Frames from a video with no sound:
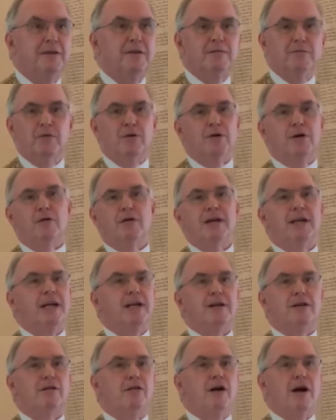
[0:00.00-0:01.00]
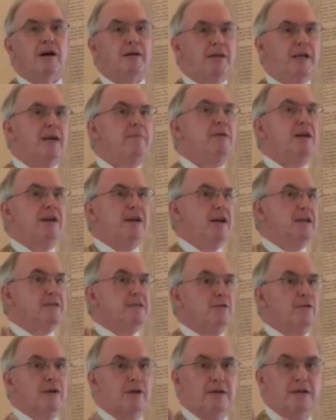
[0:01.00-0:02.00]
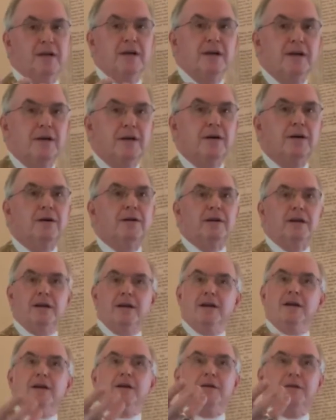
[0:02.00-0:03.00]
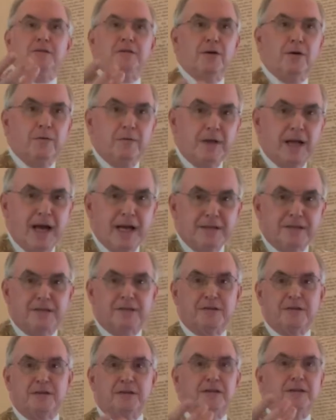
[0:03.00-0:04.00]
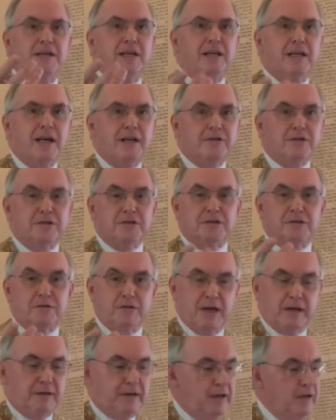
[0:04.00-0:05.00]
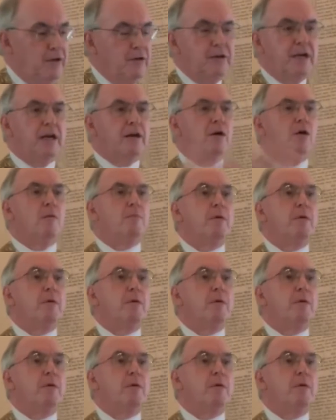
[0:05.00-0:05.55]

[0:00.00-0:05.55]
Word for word: Werner at 8 o'clock gave me a nice look. Okay, so yes, teenagers, you take it all.